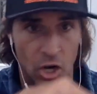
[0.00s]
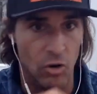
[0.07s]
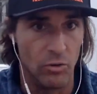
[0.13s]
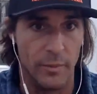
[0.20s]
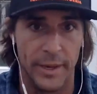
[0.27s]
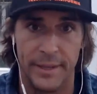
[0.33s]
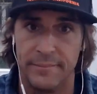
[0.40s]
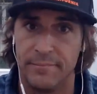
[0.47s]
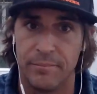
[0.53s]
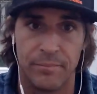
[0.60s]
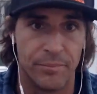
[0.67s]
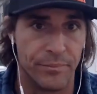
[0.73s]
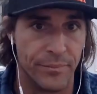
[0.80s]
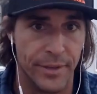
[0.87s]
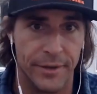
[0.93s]
Romain,
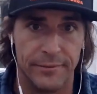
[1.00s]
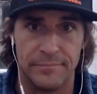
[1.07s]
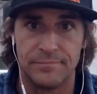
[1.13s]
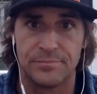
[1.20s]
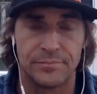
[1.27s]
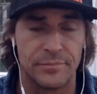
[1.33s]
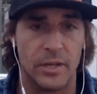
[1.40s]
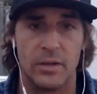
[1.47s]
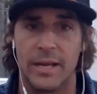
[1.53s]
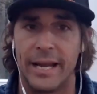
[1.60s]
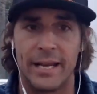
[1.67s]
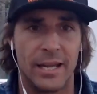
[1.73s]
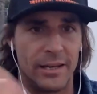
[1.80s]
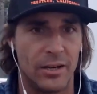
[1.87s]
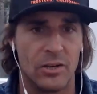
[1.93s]
no, no,
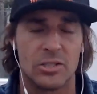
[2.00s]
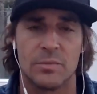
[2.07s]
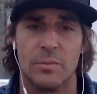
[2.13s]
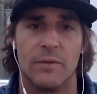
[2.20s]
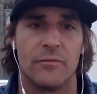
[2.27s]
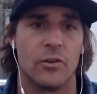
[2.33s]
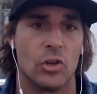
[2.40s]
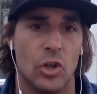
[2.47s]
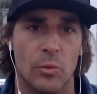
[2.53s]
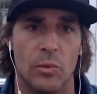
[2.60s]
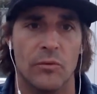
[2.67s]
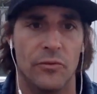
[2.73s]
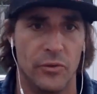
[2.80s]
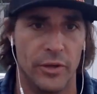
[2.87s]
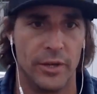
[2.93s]
ninety-nine dollars a month for the global
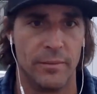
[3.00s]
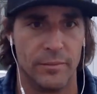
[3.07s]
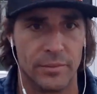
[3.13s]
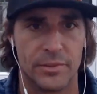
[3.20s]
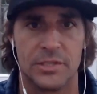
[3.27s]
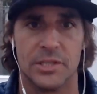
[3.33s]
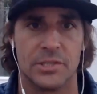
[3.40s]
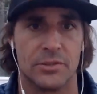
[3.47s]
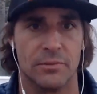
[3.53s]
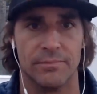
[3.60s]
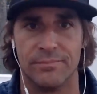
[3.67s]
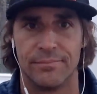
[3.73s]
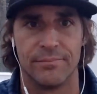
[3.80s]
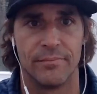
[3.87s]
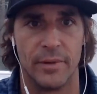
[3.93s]
affiliate system,
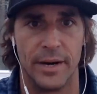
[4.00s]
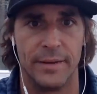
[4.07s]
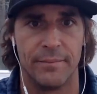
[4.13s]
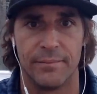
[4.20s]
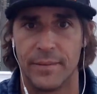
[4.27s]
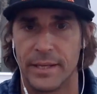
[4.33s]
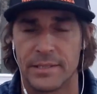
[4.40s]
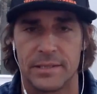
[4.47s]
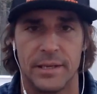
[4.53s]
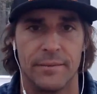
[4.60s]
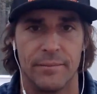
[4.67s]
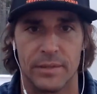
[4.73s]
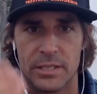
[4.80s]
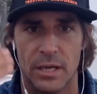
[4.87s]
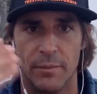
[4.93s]
right? That's it.
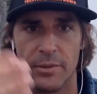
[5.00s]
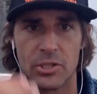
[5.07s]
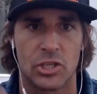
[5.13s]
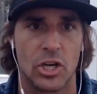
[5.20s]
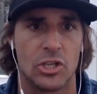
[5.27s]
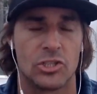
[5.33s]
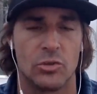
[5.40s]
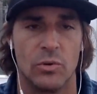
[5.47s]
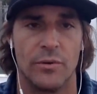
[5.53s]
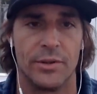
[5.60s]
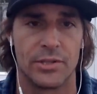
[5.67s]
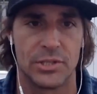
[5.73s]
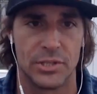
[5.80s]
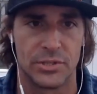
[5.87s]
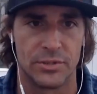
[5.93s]
That's how much it costs to run that
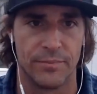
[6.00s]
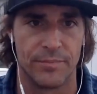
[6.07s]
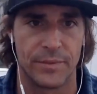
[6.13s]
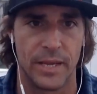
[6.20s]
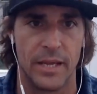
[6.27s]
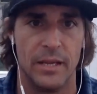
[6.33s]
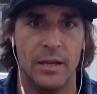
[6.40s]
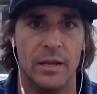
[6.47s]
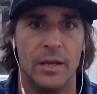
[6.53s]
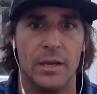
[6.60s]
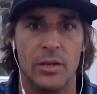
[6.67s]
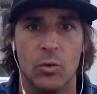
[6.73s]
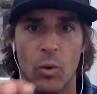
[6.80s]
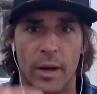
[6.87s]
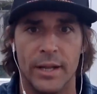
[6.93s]
system. Okay,
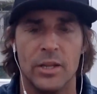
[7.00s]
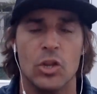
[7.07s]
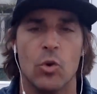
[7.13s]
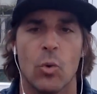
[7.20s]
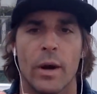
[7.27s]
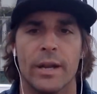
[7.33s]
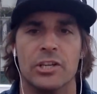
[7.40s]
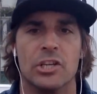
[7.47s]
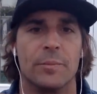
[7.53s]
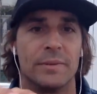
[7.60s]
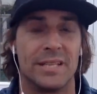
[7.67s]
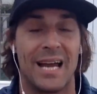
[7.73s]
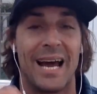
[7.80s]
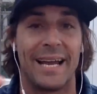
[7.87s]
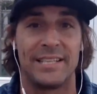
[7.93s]
you want to you want to jump into
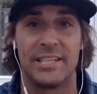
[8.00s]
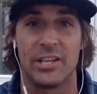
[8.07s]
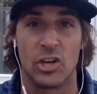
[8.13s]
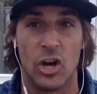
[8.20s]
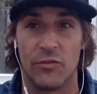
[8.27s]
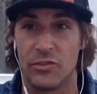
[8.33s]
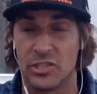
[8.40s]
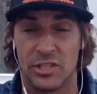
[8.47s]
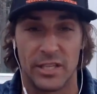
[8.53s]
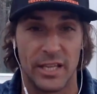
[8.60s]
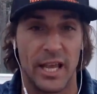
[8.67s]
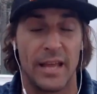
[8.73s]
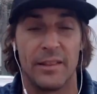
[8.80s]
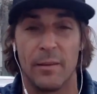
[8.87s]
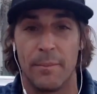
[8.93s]
the high ticket offers at the
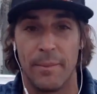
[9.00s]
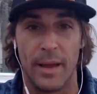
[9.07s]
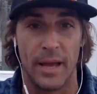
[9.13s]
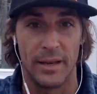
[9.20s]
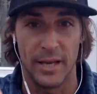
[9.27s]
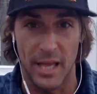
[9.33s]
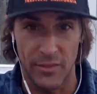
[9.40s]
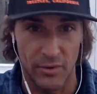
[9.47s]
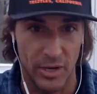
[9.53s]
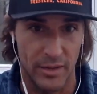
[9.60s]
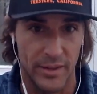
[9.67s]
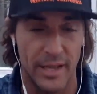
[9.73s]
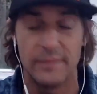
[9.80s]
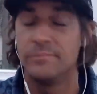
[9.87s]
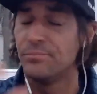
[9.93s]
at the the other end of
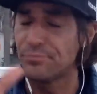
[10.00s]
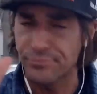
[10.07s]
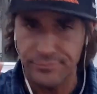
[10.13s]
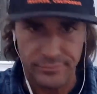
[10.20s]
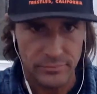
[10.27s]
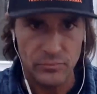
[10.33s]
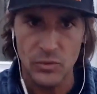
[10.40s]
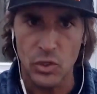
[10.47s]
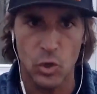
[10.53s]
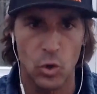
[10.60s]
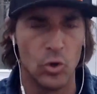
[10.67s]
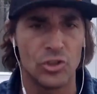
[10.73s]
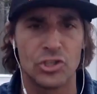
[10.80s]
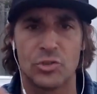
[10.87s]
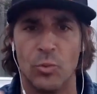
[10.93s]
that. Of
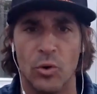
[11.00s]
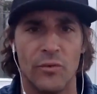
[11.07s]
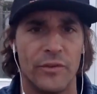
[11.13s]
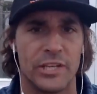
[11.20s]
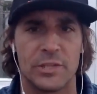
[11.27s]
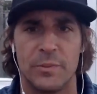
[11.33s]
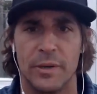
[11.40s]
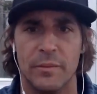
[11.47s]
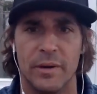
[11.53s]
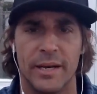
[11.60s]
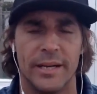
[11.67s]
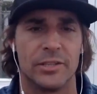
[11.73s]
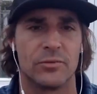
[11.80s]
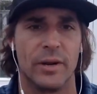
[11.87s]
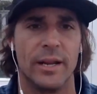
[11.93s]
course, there's more investment money,
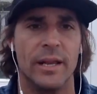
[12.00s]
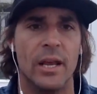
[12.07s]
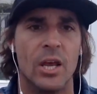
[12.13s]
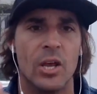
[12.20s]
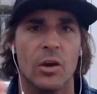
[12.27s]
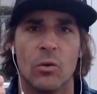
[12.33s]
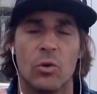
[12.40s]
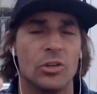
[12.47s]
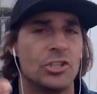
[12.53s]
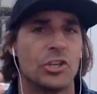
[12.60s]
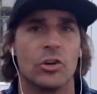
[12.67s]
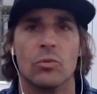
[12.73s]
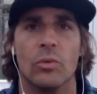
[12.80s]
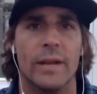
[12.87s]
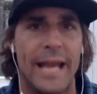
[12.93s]
monies, right? Of course, you're
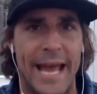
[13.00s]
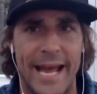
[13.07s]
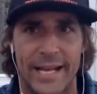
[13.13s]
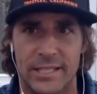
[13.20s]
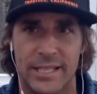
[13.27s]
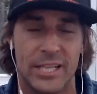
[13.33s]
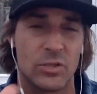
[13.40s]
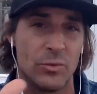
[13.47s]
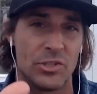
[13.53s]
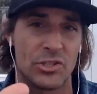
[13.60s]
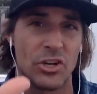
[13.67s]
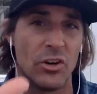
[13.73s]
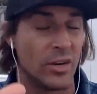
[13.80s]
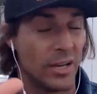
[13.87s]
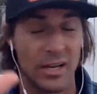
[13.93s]
going to run ads, guys. We
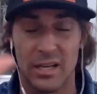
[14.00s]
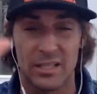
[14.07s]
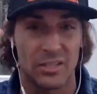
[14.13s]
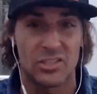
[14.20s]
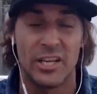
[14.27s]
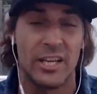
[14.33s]
start, you guys. I'll tell